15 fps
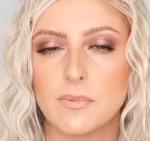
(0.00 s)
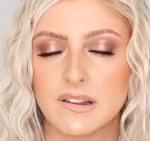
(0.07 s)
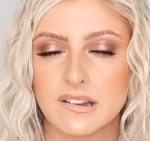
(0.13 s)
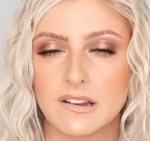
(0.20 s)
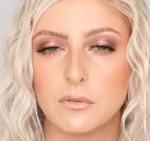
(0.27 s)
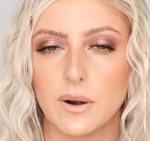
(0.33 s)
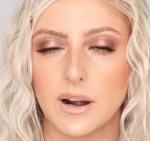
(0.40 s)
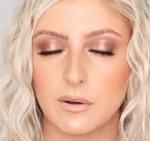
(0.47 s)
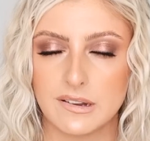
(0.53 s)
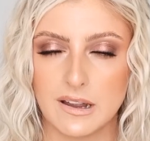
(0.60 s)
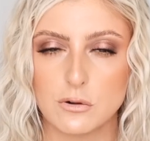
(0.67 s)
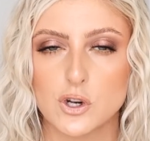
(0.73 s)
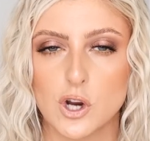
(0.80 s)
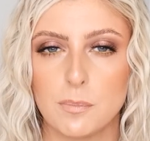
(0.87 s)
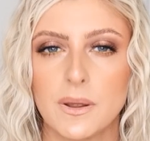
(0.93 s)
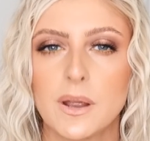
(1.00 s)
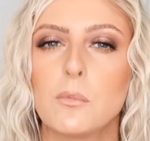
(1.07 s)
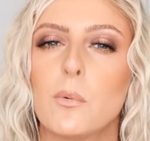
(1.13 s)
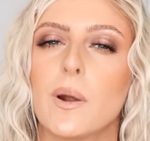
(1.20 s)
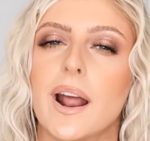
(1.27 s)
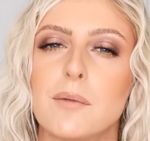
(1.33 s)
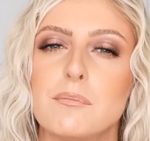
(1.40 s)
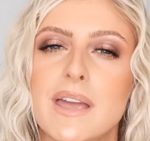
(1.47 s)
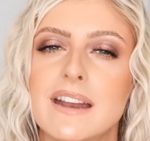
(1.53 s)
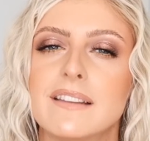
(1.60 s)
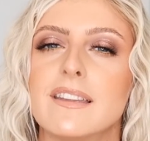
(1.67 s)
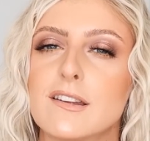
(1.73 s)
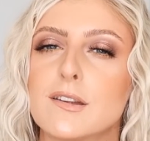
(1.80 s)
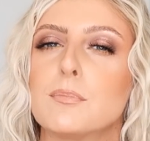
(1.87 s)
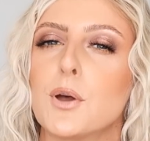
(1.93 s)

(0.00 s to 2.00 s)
of myself when I was out shopping when I made this